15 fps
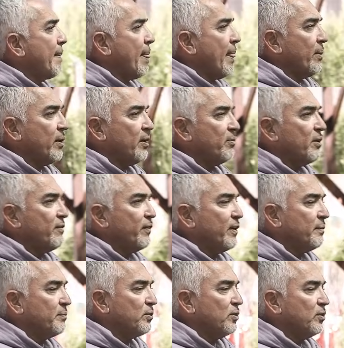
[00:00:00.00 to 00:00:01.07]
I'm gonna wait for
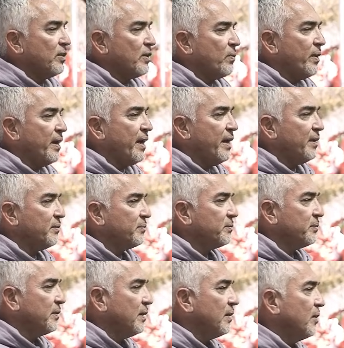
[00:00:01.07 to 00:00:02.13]
him to look away.
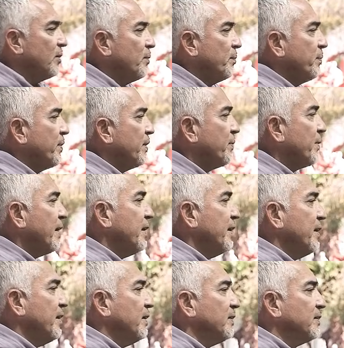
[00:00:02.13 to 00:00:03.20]
Put it right
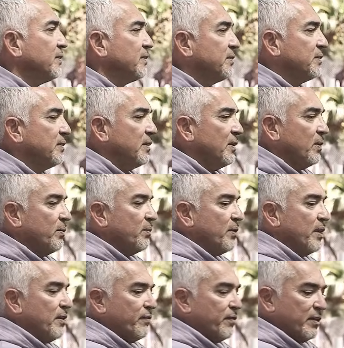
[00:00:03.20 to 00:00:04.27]
here.
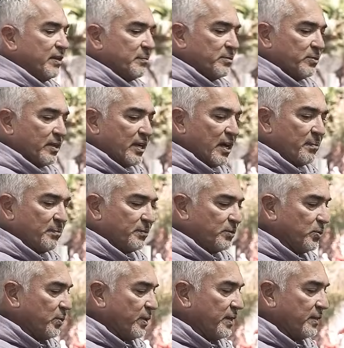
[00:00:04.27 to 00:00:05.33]
Wait for them to come
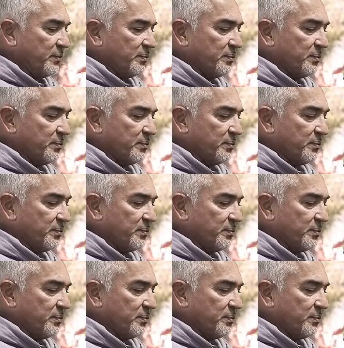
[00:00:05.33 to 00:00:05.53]
to it.